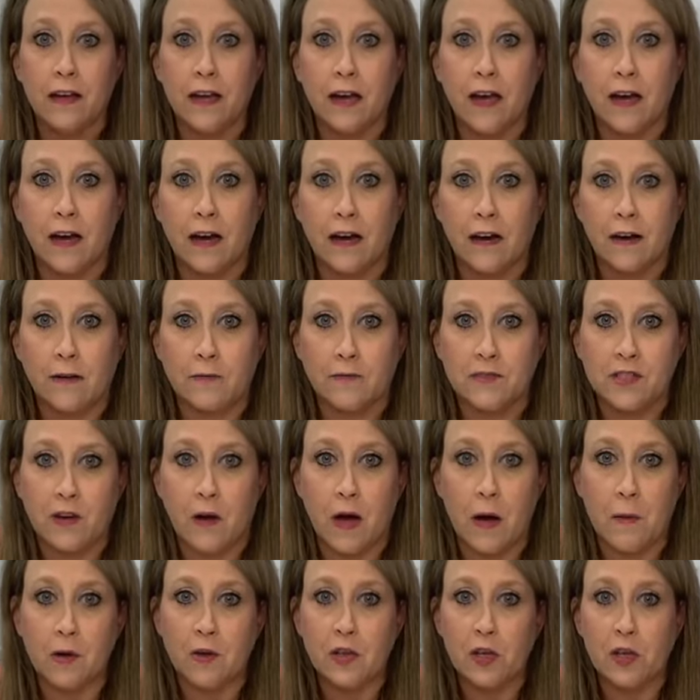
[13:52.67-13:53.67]
Um, so
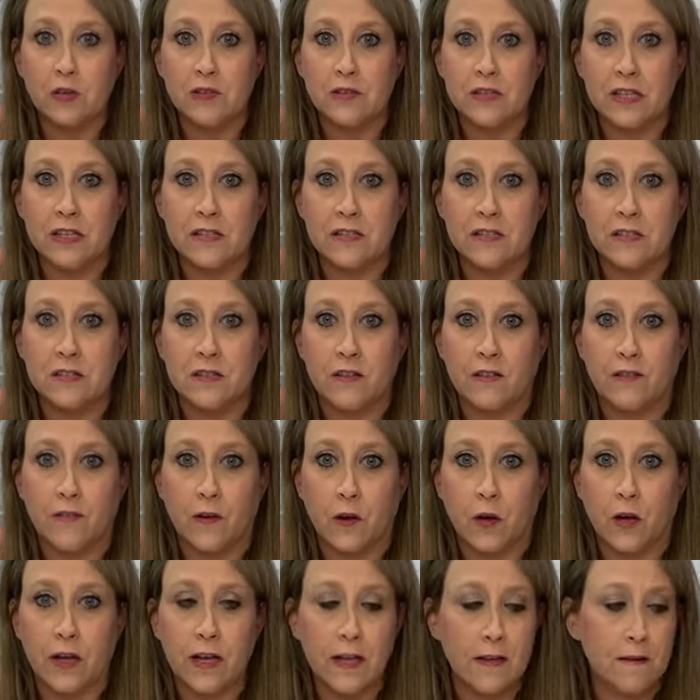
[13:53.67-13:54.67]
I'm gonna use this as the
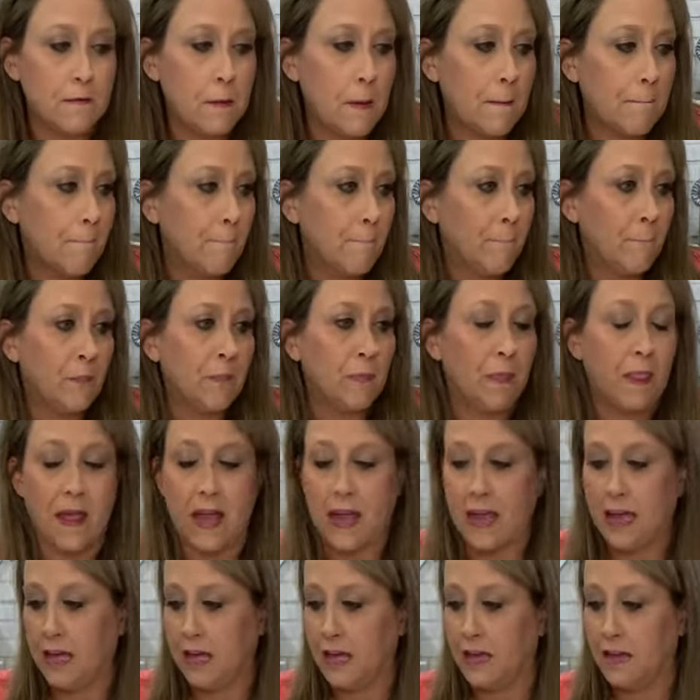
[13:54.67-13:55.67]
front
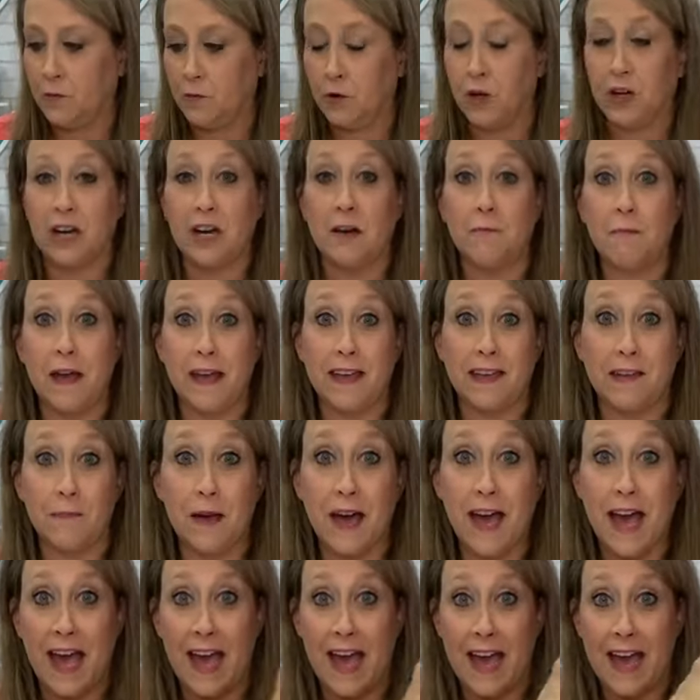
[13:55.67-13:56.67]
and we're gonna make him a
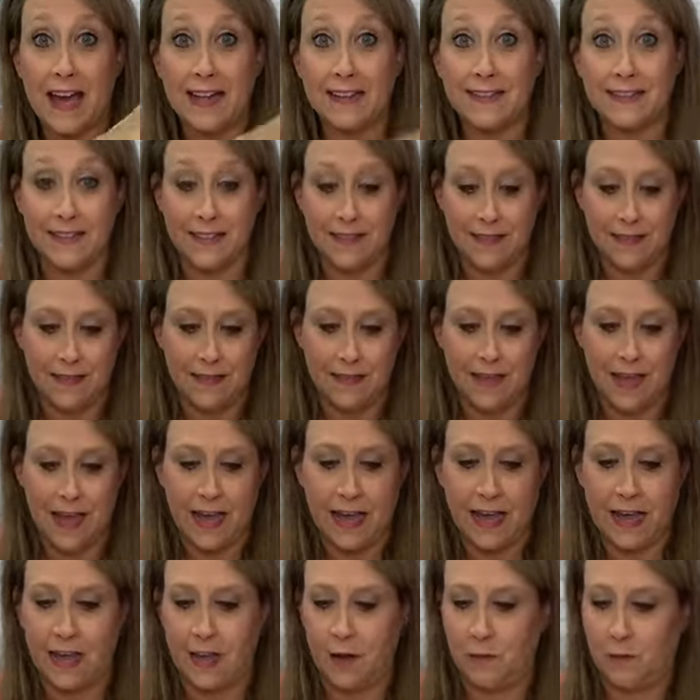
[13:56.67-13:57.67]
hat
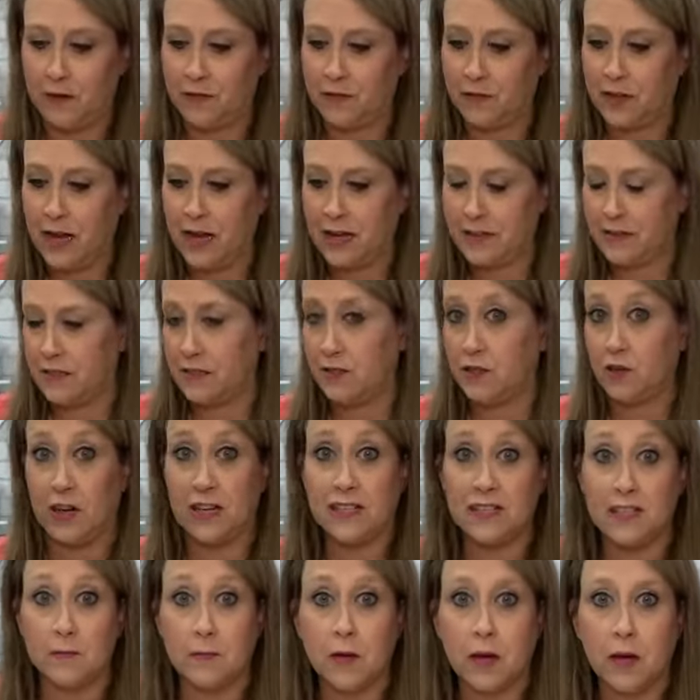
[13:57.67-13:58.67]
and we've got to
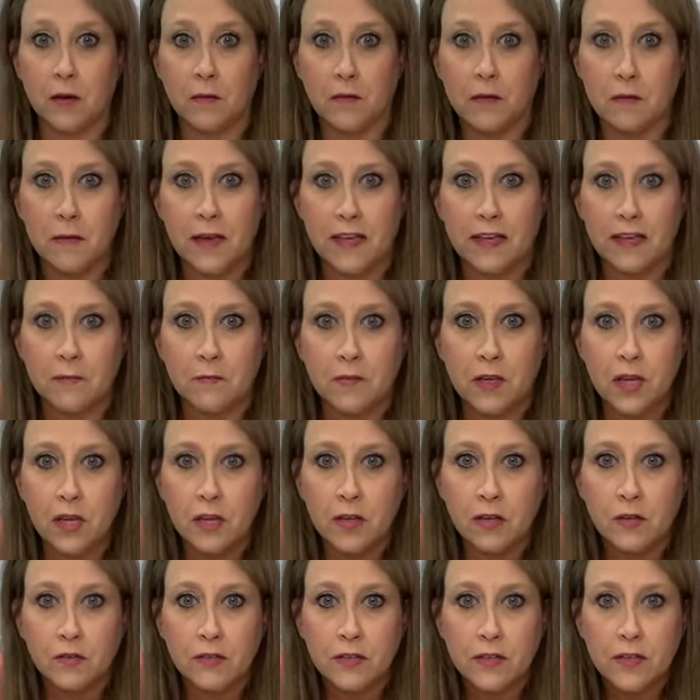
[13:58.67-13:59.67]
dress him up and make him
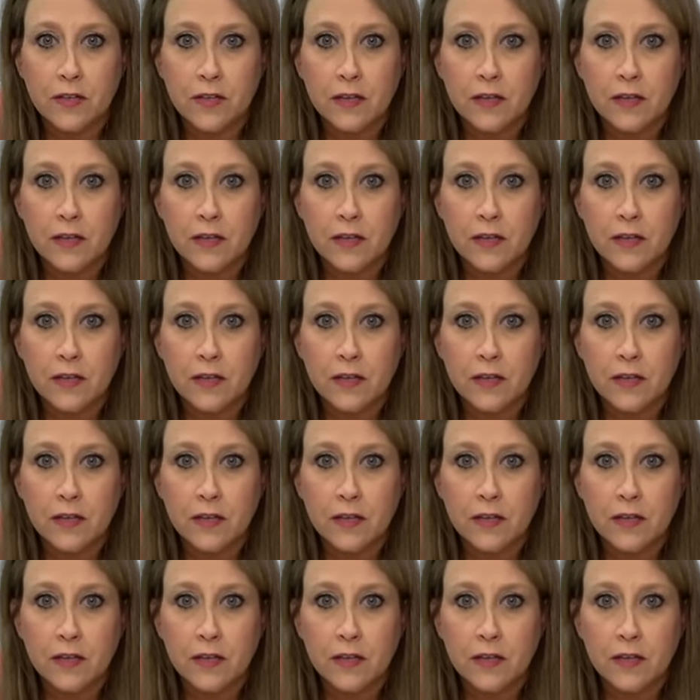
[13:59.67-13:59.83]
cute.